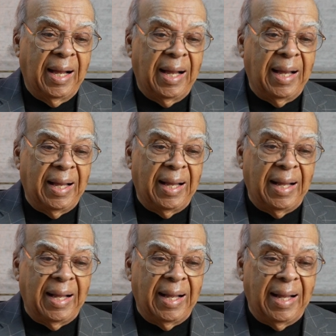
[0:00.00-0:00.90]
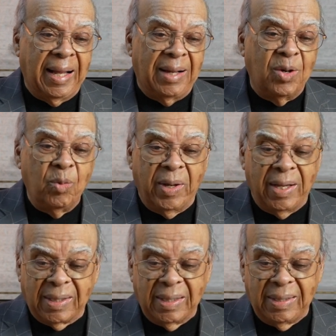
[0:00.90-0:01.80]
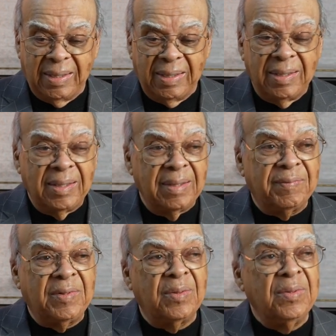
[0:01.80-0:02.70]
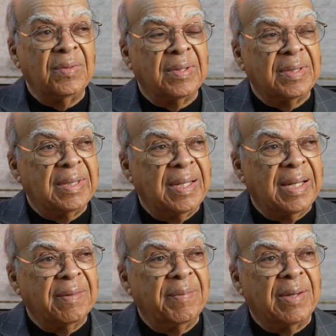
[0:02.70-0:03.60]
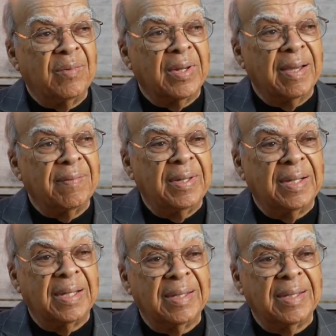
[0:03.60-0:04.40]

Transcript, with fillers: I, I, I hope I can have told you a lot about what I've done.